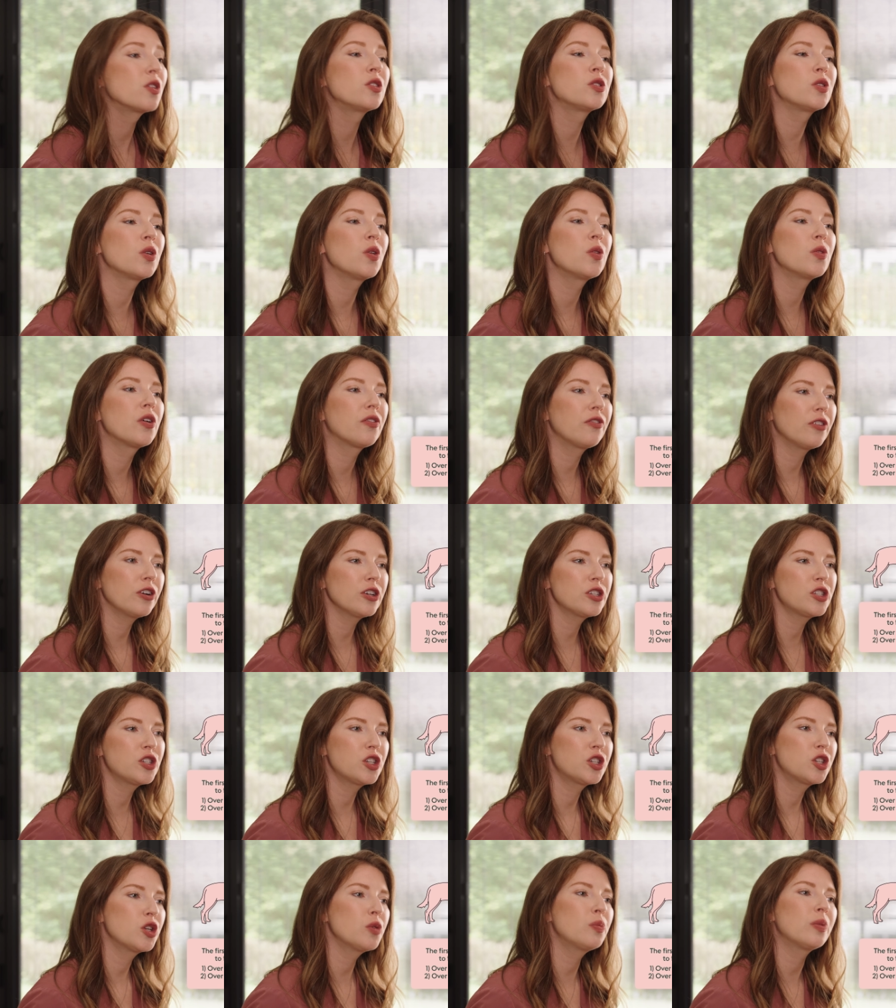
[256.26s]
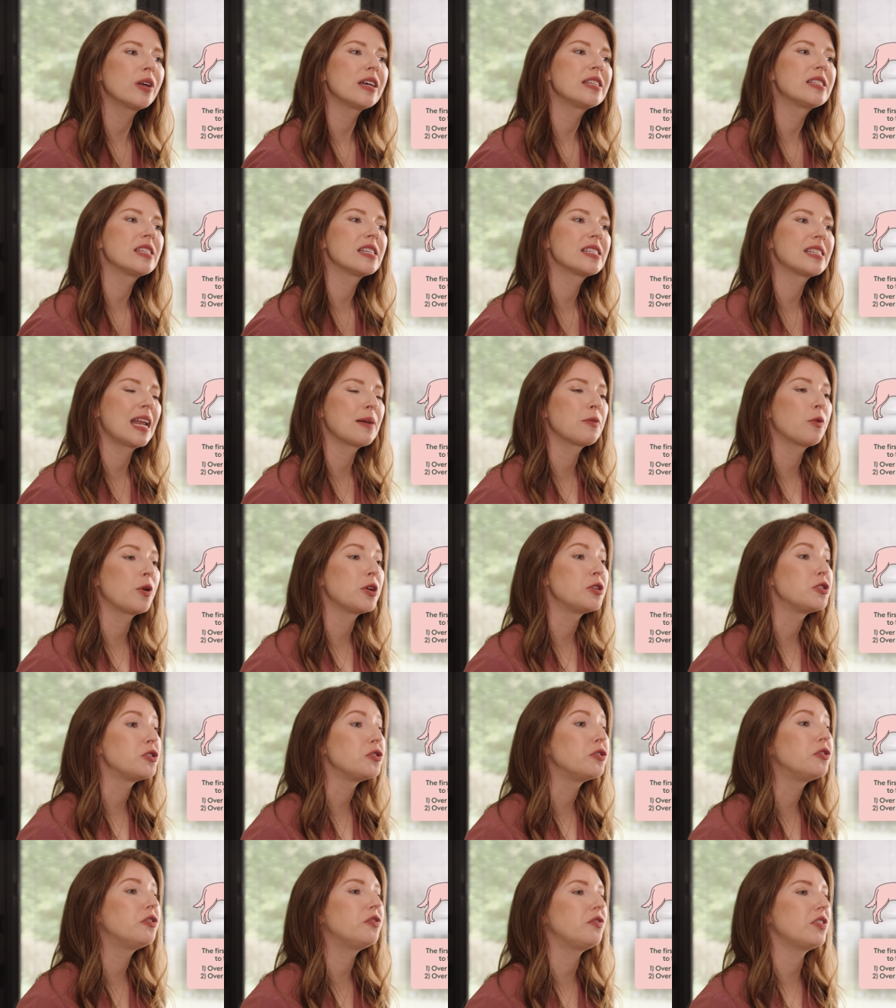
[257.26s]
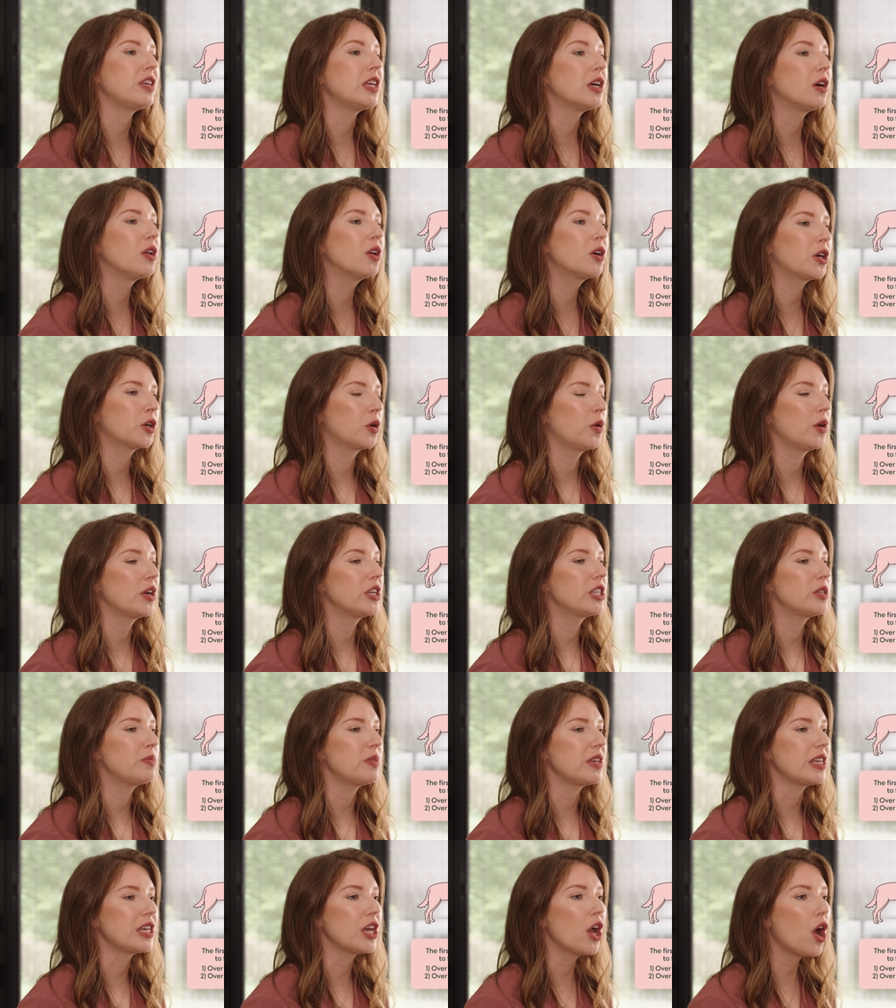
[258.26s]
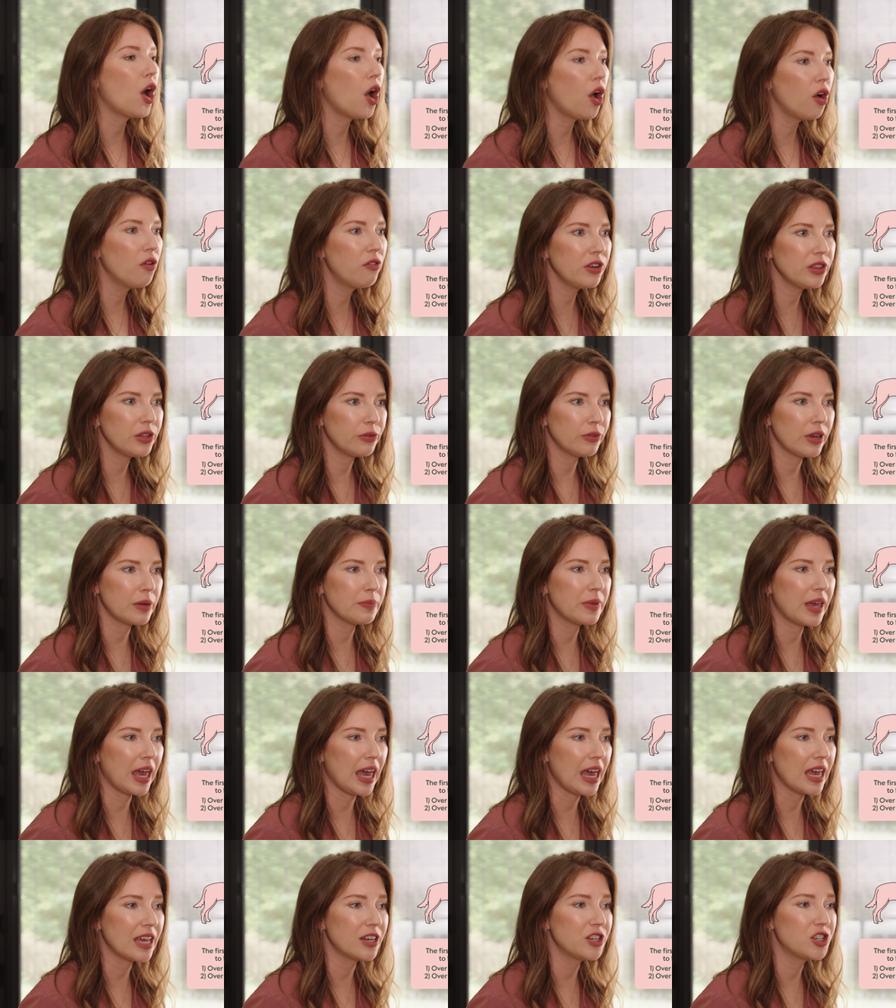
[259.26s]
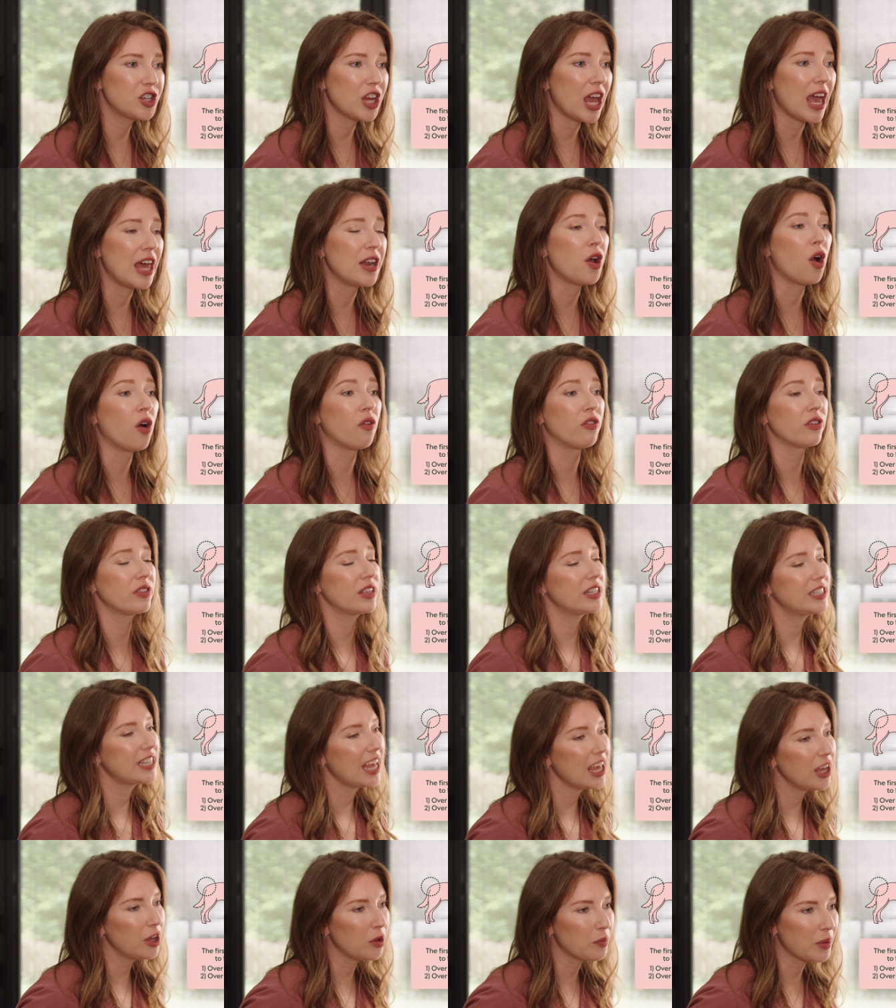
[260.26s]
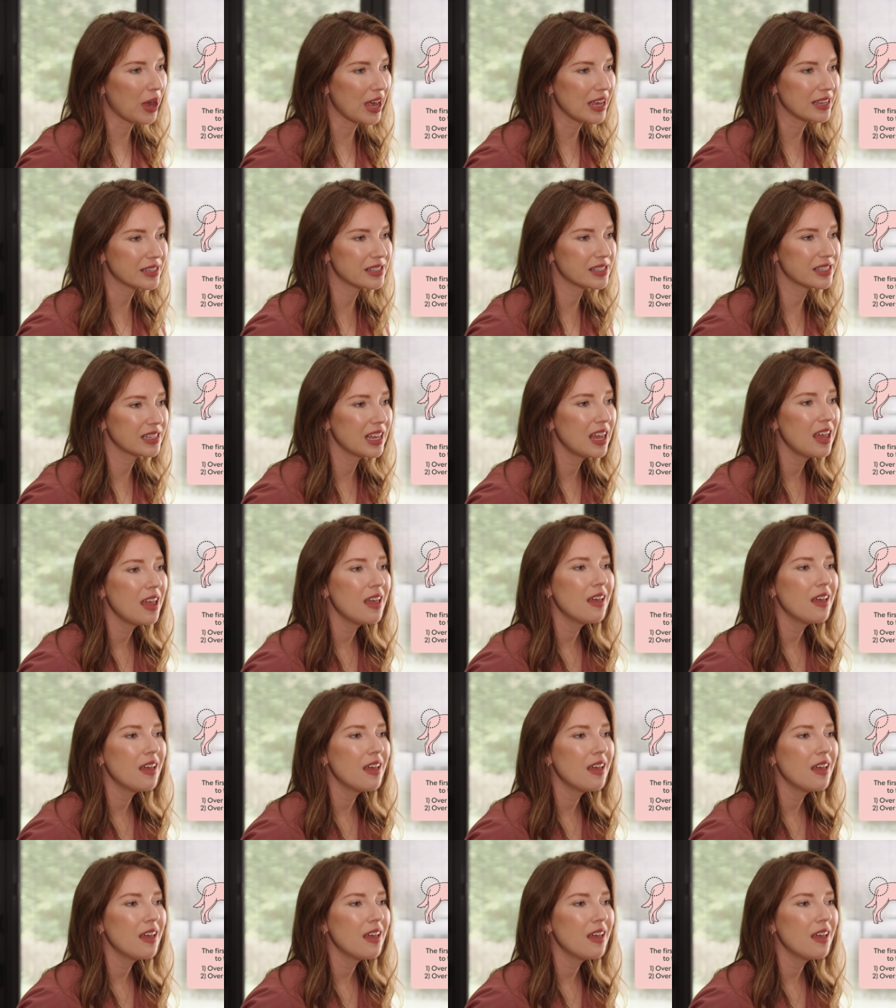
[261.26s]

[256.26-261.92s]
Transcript: So the first two places that I'm going to feel are going to be over the rib cage and over the tail base.